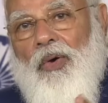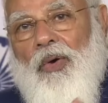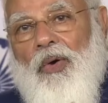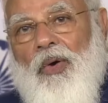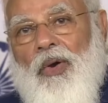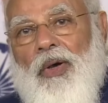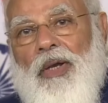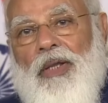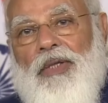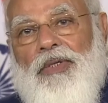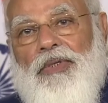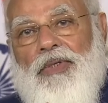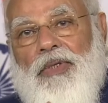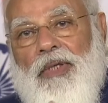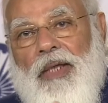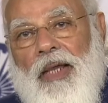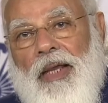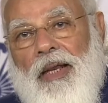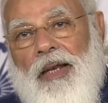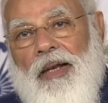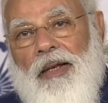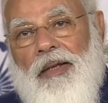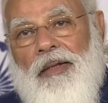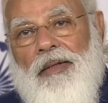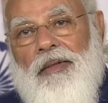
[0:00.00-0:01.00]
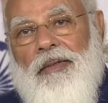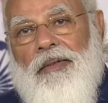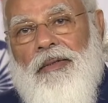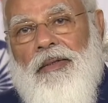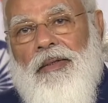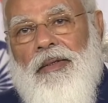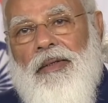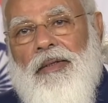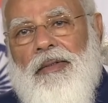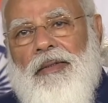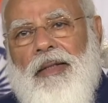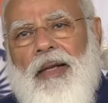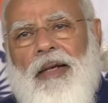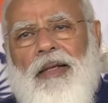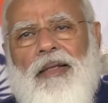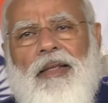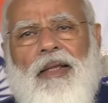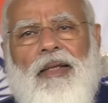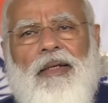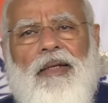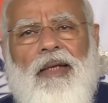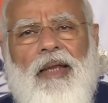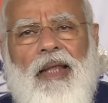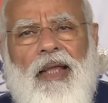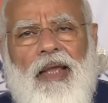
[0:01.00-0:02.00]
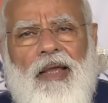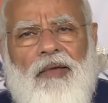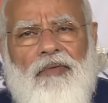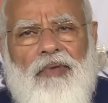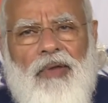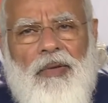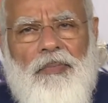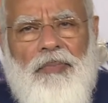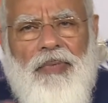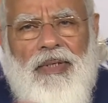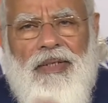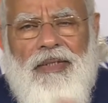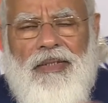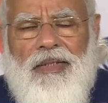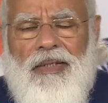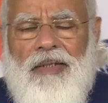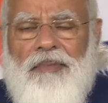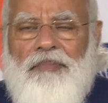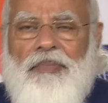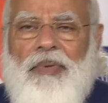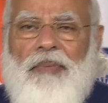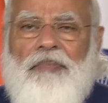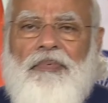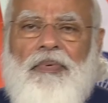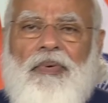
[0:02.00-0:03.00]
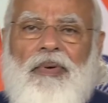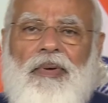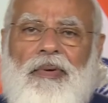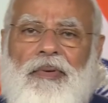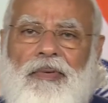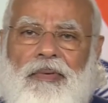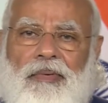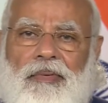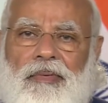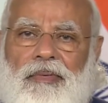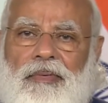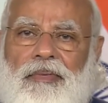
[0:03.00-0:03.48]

on a scale that has never been seen before.